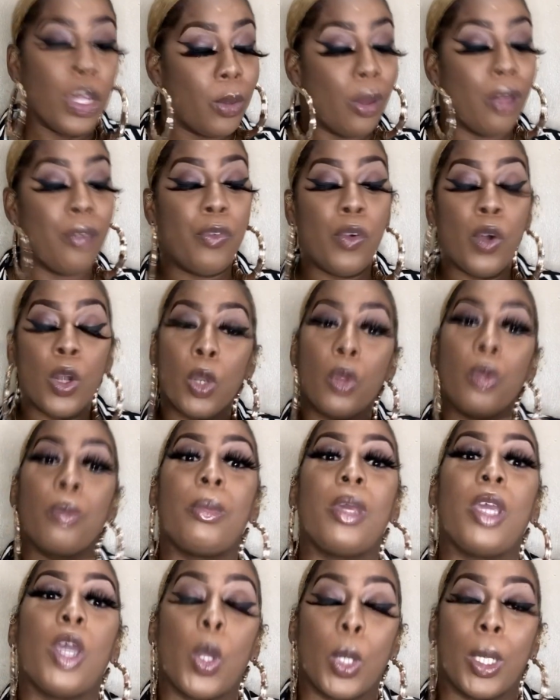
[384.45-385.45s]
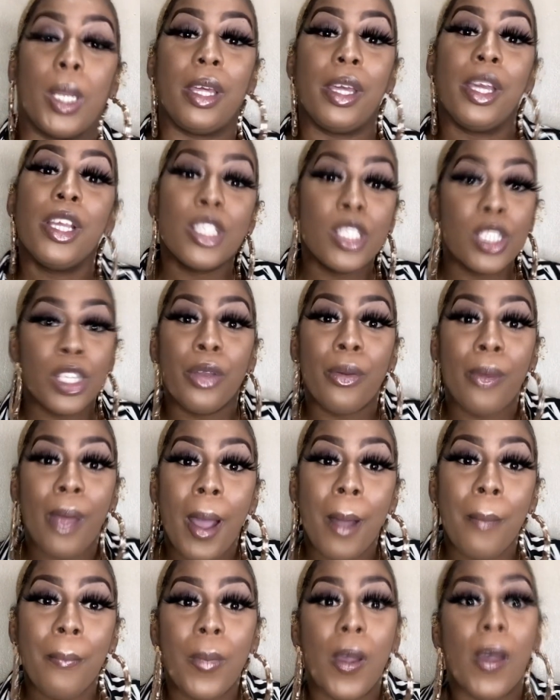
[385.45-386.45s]
you ain't following me on
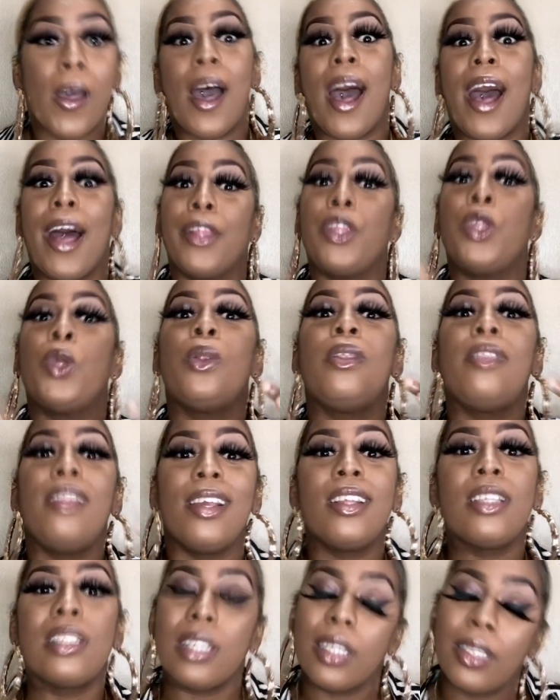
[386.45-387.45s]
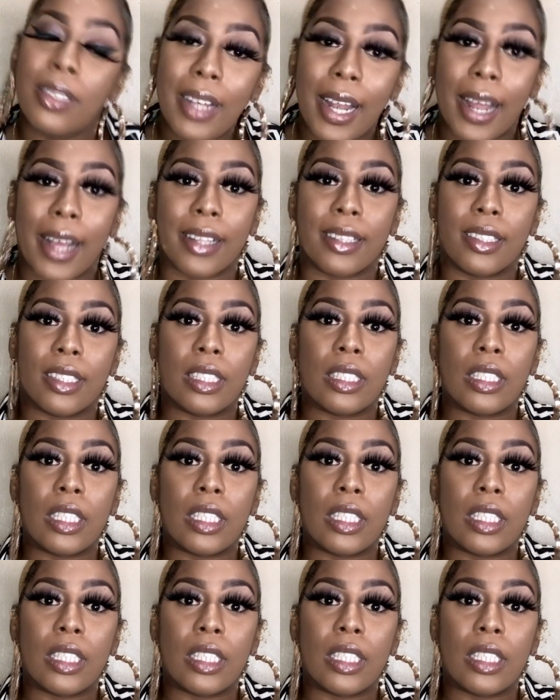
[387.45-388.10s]
instagram and you need to do that